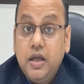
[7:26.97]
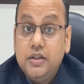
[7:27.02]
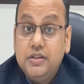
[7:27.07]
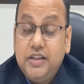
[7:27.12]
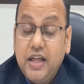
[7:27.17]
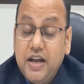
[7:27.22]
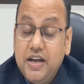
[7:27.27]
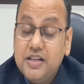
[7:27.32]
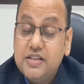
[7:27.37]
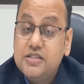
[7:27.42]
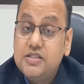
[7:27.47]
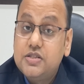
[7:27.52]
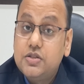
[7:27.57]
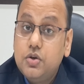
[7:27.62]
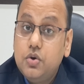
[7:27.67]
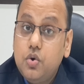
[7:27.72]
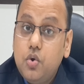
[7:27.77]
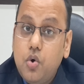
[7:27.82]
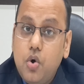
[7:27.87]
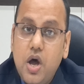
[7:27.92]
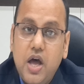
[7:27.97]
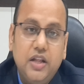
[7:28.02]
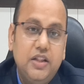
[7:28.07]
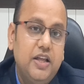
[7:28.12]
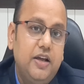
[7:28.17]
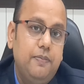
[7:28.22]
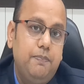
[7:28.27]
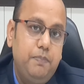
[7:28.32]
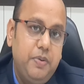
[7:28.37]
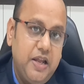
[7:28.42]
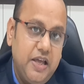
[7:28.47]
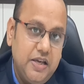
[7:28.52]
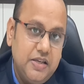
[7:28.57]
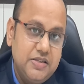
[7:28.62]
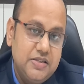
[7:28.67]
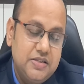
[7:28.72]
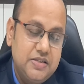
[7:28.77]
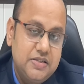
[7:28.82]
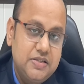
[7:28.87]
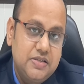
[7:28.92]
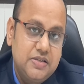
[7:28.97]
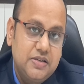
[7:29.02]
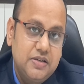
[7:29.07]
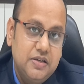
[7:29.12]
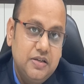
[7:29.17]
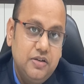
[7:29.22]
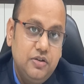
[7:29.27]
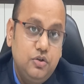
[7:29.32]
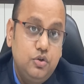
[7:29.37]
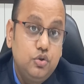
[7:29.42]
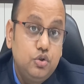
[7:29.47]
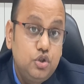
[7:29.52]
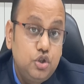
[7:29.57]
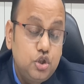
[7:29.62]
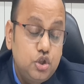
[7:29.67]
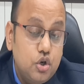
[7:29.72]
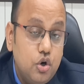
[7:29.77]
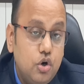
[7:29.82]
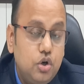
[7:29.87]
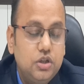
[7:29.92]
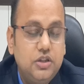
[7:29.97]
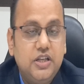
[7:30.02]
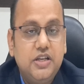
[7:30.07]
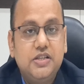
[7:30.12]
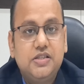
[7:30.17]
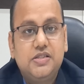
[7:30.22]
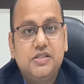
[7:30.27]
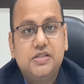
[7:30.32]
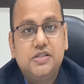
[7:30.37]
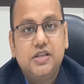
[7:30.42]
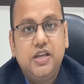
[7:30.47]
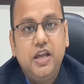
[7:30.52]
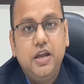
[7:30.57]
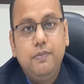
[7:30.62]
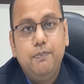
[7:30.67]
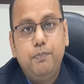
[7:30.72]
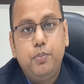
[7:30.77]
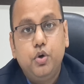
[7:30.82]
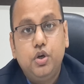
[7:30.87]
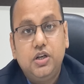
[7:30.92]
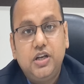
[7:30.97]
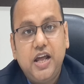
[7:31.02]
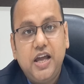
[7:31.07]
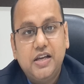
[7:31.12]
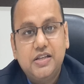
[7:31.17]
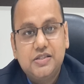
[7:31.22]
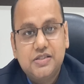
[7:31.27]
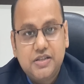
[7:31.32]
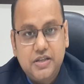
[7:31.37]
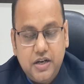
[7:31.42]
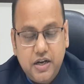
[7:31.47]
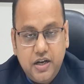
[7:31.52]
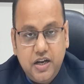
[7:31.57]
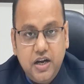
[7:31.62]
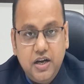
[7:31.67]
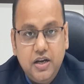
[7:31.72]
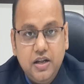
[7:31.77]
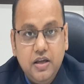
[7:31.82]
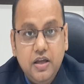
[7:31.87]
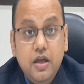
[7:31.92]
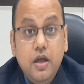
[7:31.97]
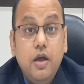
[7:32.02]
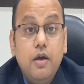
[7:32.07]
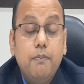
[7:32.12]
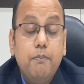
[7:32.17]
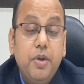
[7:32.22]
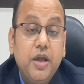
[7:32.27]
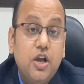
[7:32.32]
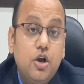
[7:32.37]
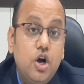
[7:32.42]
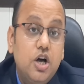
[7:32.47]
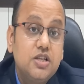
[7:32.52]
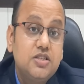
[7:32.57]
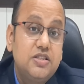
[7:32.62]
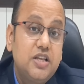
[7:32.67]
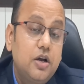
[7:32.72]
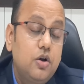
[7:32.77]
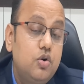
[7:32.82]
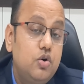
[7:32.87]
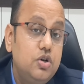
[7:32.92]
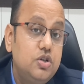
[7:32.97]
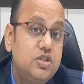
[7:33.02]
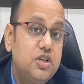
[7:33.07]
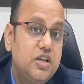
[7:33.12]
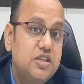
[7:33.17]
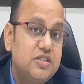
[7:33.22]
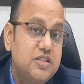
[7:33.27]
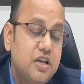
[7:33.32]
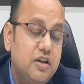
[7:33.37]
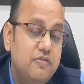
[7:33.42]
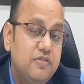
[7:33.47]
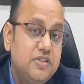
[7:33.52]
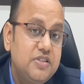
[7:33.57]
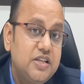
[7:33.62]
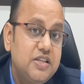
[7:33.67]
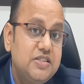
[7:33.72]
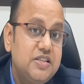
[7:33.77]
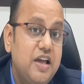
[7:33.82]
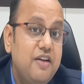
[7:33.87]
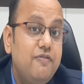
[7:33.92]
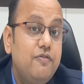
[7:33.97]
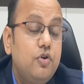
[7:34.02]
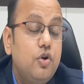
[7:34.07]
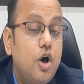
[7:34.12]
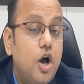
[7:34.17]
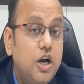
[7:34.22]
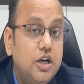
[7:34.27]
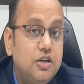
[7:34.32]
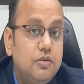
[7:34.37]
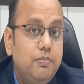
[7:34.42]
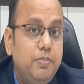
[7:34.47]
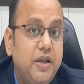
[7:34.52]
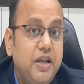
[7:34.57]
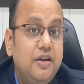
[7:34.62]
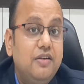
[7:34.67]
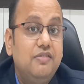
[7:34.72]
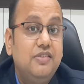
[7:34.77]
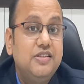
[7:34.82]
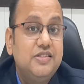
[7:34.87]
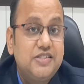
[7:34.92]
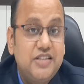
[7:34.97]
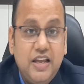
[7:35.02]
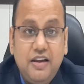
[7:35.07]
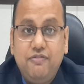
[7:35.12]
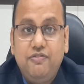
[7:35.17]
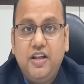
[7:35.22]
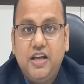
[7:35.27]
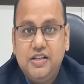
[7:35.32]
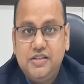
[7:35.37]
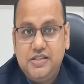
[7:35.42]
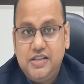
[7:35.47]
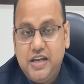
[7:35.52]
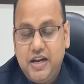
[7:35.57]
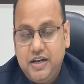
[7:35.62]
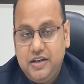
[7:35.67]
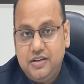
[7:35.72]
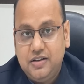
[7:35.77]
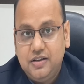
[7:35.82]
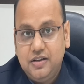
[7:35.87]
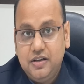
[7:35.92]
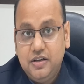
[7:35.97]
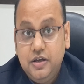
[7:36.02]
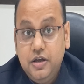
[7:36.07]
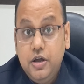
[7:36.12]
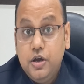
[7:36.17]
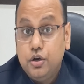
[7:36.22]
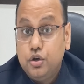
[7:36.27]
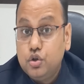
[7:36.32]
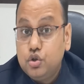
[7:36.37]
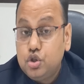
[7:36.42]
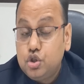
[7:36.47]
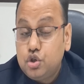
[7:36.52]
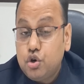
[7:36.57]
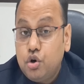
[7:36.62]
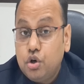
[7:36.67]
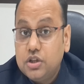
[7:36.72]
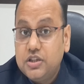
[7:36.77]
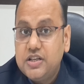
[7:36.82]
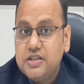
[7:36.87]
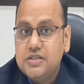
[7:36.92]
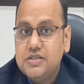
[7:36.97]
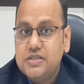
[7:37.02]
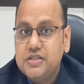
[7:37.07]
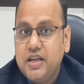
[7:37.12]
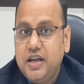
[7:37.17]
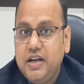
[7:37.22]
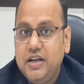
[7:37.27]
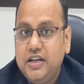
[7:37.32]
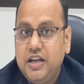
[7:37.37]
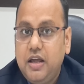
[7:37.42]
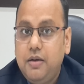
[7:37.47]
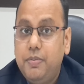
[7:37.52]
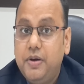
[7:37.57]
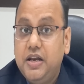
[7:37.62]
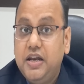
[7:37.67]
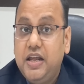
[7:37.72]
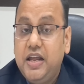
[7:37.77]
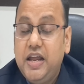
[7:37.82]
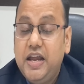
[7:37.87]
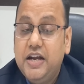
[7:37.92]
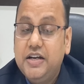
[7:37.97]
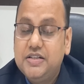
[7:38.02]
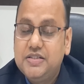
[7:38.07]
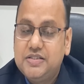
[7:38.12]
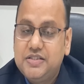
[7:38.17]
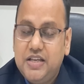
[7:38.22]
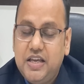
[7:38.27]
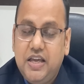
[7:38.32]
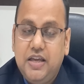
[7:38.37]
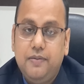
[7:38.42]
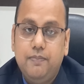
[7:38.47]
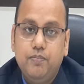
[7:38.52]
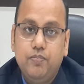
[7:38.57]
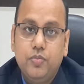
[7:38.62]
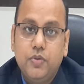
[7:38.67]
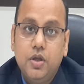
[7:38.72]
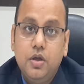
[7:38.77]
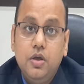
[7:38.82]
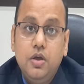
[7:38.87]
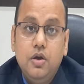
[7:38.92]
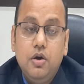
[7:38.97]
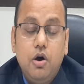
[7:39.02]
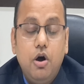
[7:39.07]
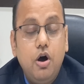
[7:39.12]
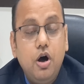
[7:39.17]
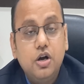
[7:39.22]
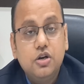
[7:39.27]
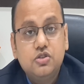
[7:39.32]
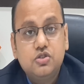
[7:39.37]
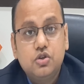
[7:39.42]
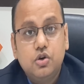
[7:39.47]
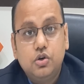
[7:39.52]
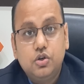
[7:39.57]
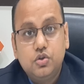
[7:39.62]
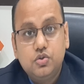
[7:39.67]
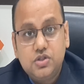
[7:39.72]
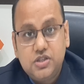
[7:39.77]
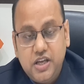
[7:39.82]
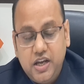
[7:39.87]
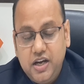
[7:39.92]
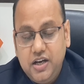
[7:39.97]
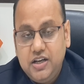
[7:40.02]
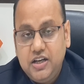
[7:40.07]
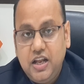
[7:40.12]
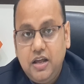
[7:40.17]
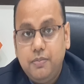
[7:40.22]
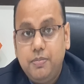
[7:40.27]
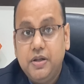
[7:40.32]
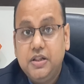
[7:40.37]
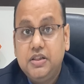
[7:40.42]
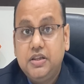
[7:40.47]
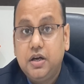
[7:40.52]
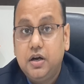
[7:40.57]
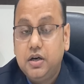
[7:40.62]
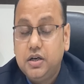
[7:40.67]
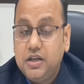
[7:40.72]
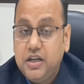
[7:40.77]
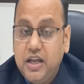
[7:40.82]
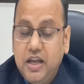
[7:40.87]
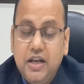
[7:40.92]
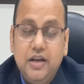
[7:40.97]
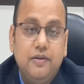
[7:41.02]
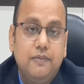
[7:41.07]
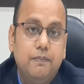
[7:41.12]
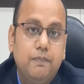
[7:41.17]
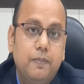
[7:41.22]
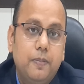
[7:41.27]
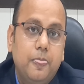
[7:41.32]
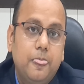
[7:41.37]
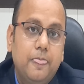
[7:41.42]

There is no other place to show this input tax credit because the goods or services have not been received as yet. To show this in table 8C or so to say table 13